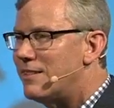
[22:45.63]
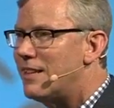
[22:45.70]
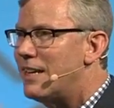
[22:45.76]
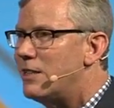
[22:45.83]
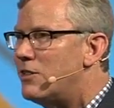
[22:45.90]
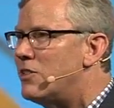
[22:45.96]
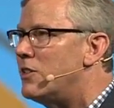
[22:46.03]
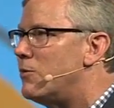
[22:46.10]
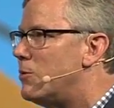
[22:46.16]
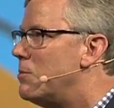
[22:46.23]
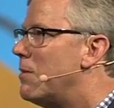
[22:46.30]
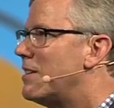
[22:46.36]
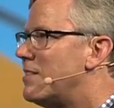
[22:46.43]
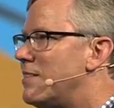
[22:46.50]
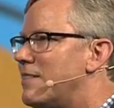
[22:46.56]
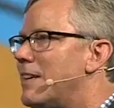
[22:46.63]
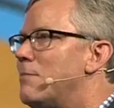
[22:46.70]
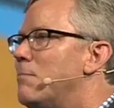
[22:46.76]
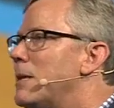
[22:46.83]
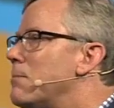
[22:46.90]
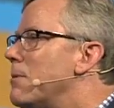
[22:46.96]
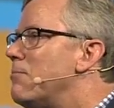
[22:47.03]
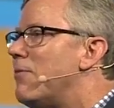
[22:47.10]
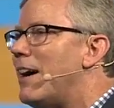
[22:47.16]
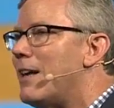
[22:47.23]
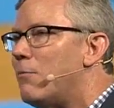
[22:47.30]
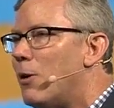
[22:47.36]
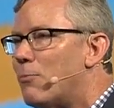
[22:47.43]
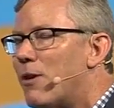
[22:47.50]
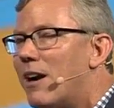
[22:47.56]
stage, we must have said minimum
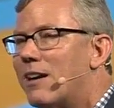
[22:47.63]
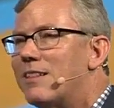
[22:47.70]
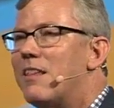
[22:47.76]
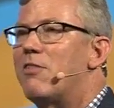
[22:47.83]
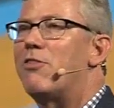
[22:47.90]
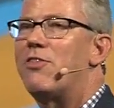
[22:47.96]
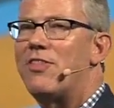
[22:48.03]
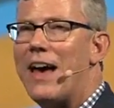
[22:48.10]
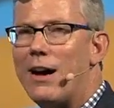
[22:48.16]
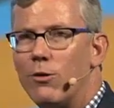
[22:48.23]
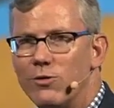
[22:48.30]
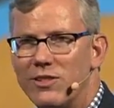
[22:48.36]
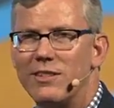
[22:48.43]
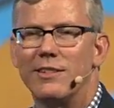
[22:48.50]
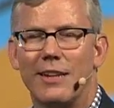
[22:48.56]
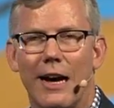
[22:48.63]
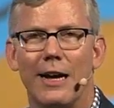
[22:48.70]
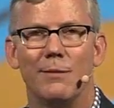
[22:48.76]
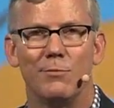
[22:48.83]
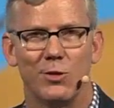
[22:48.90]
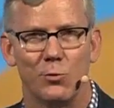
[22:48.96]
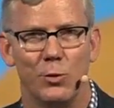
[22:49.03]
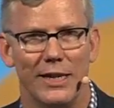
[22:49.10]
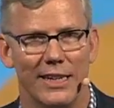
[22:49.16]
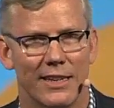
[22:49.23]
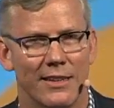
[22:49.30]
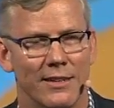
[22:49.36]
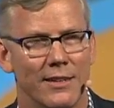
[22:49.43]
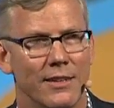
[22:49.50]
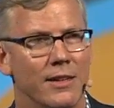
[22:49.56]
viable product 1,000 times a
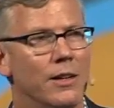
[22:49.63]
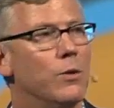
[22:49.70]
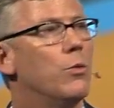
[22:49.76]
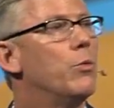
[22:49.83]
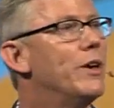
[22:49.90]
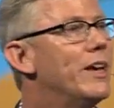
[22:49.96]
week. When